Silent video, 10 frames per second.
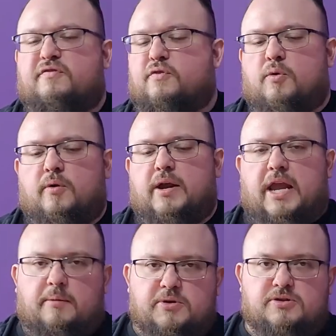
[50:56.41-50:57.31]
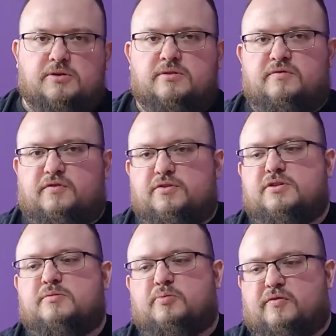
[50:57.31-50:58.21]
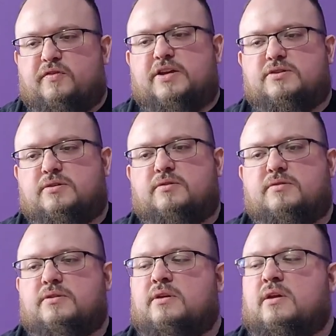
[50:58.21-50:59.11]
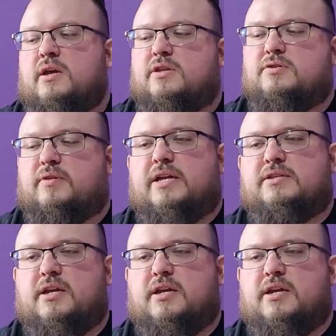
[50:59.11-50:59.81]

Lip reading: for amateurs versus professionals. And so that's